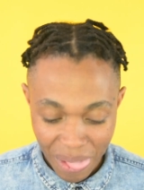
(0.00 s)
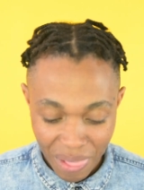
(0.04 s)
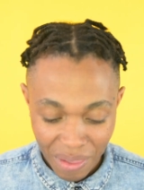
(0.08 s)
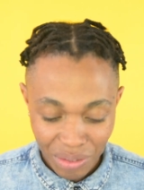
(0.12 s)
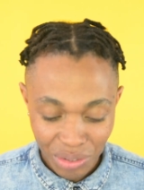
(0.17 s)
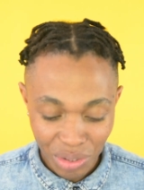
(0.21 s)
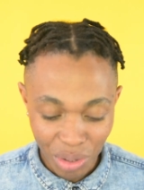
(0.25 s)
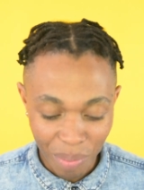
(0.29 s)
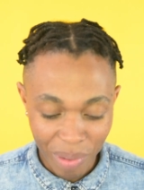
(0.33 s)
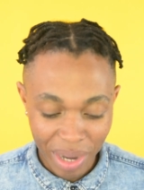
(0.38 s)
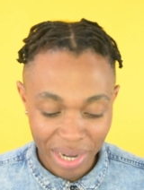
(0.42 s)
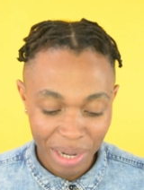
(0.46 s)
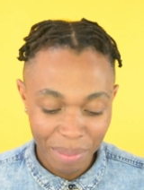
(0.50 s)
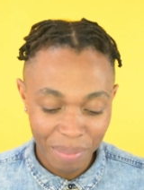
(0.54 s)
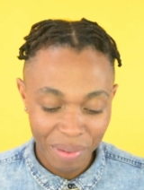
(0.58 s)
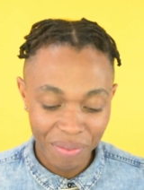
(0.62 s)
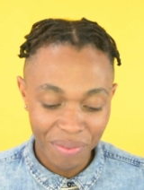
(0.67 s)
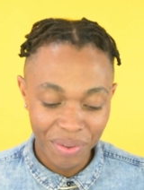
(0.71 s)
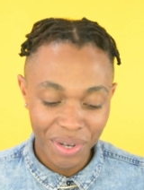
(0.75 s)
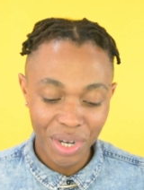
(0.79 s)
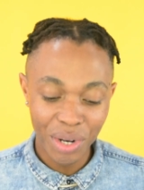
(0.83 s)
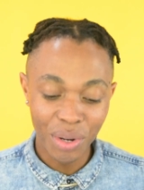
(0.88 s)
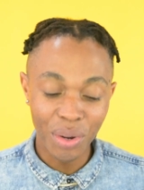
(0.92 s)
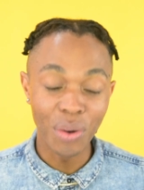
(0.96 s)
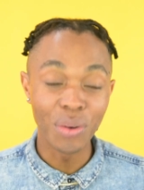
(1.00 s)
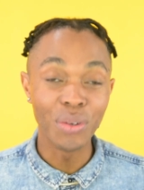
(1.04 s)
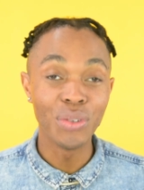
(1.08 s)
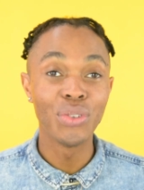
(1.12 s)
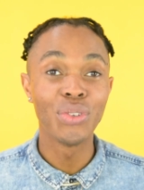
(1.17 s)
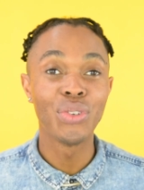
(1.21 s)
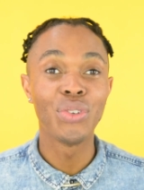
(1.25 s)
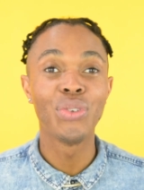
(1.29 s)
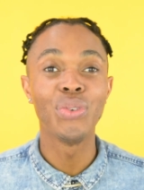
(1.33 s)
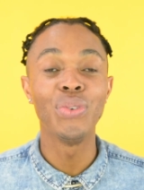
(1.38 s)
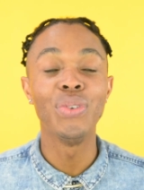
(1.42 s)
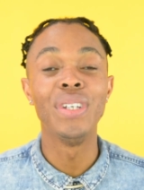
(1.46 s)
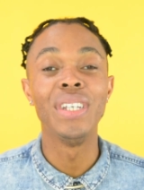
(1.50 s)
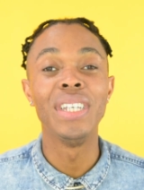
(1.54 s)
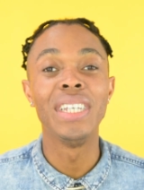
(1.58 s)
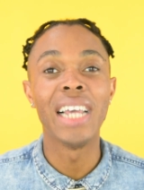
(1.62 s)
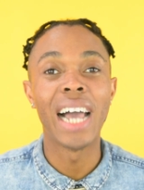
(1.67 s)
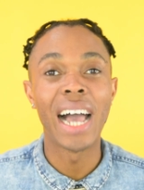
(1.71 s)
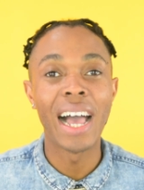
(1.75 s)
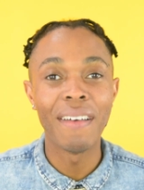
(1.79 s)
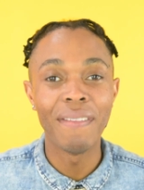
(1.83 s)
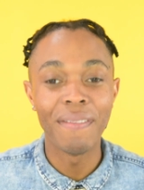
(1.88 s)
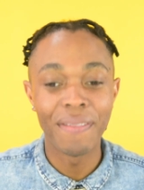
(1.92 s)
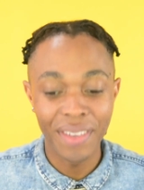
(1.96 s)
So my number 3 goes to
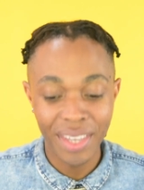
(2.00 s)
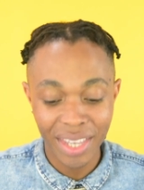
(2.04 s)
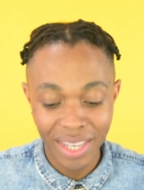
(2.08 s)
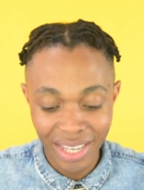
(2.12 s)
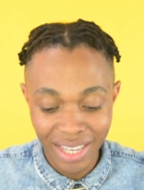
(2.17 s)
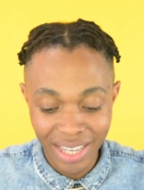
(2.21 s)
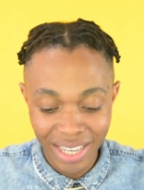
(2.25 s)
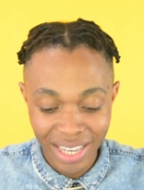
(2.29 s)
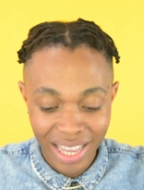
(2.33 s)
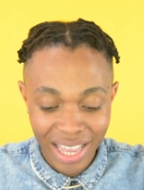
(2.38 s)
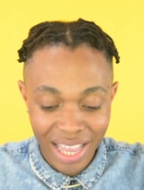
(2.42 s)
Ndavi